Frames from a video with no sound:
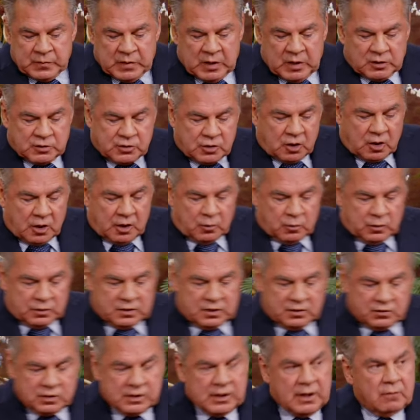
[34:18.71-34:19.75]
I started with
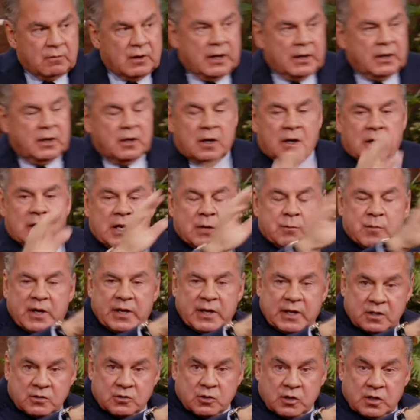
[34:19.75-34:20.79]
this guy right here. I laid my
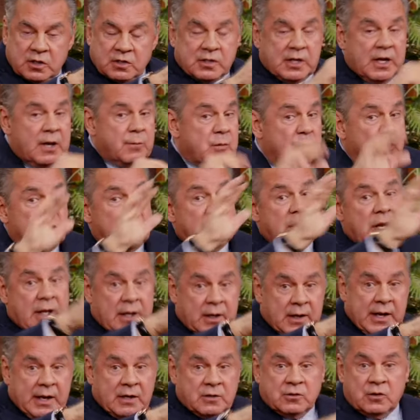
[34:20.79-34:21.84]
hands on his head, but when I laid
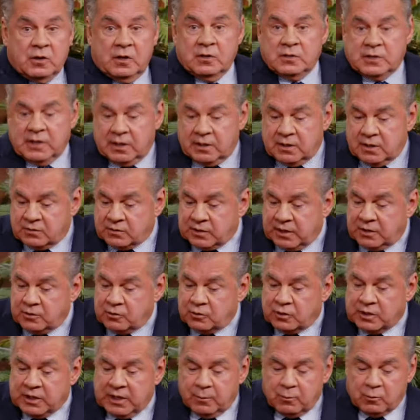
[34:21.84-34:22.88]
hands on his head, this angel
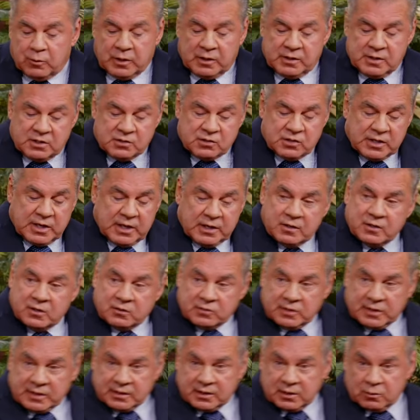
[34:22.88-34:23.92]
came around this side, just
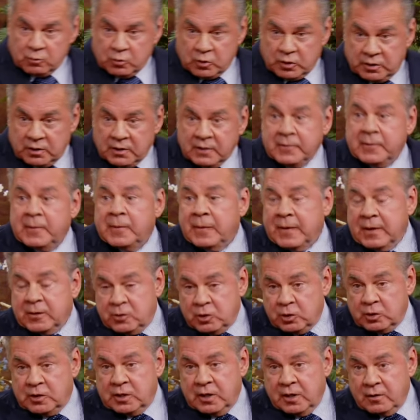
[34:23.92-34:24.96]
like the one that
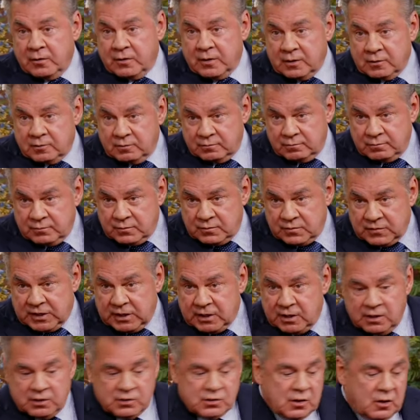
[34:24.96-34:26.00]
took care of the
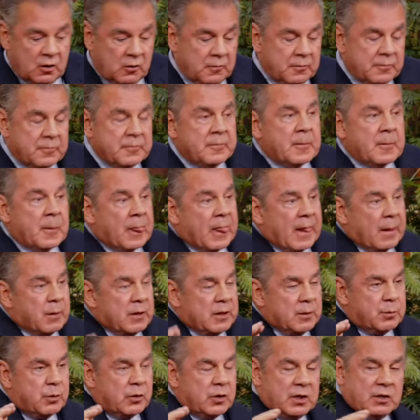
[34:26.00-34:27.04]
kidney stone. But he
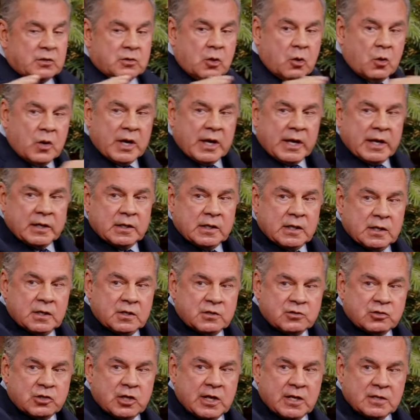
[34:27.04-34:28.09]
put his whole hand in his
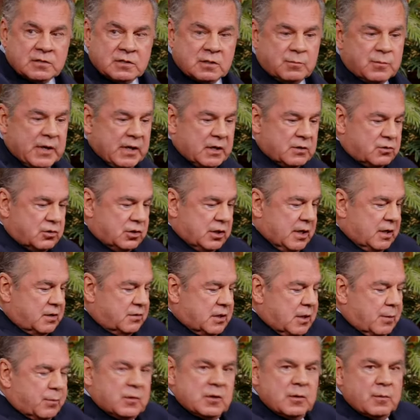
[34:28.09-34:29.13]
chest, the man's chest
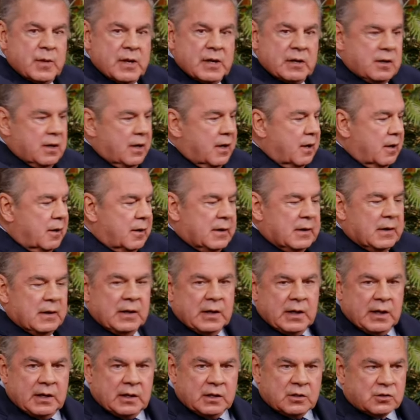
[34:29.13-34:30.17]
up to about there,
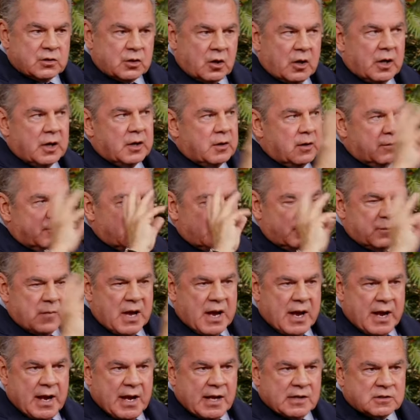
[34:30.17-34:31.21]
and he started it from
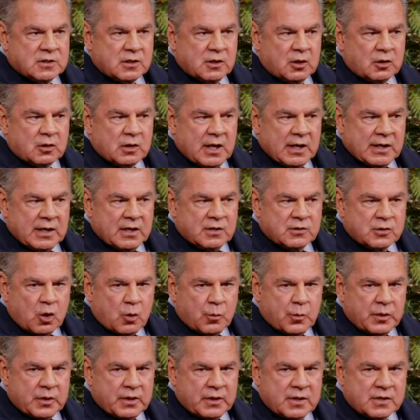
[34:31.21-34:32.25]
my eyes. It looked like he's
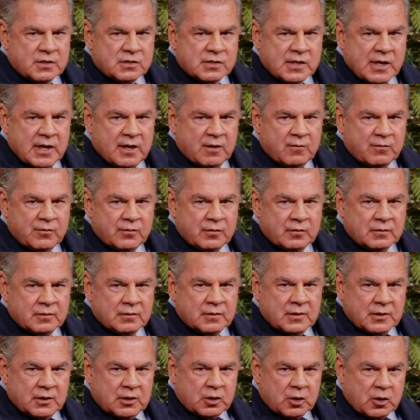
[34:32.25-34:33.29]
opening a safe.
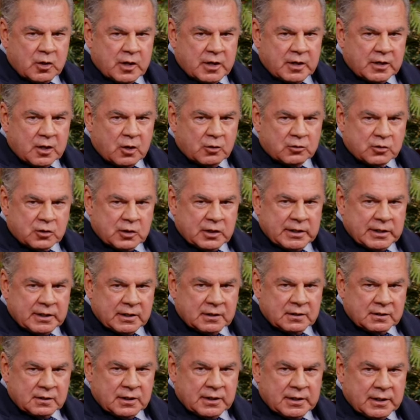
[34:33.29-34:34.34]
You know how it goes
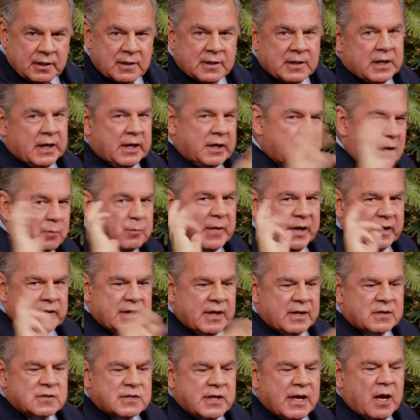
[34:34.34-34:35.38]
click, click. It didn't make
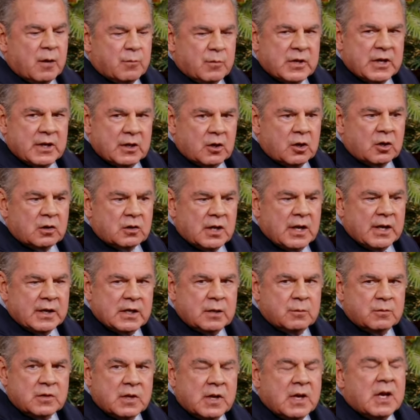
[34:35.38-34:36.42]
that sound, but it looked like
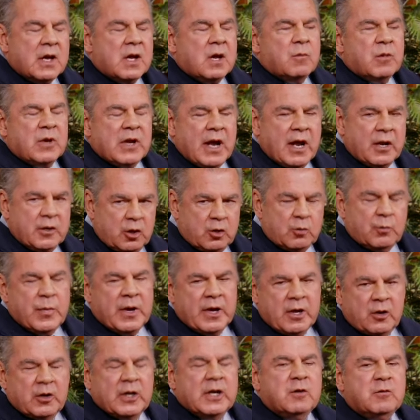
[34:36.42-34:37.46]
he was, but I knew
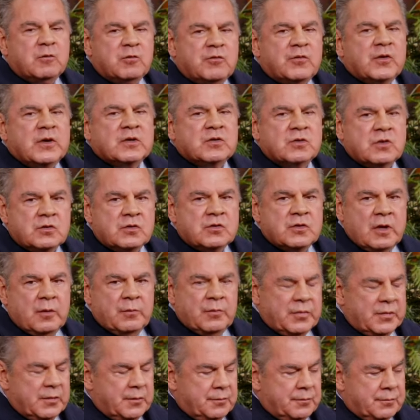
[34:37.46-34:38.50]
better he was fixing
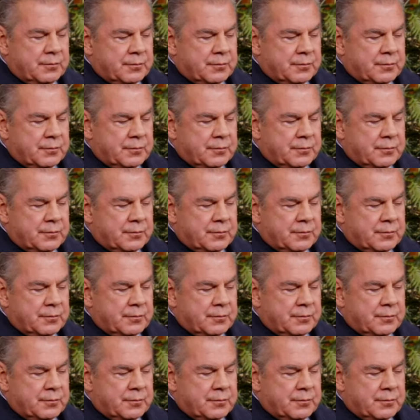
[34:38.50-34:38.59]
something.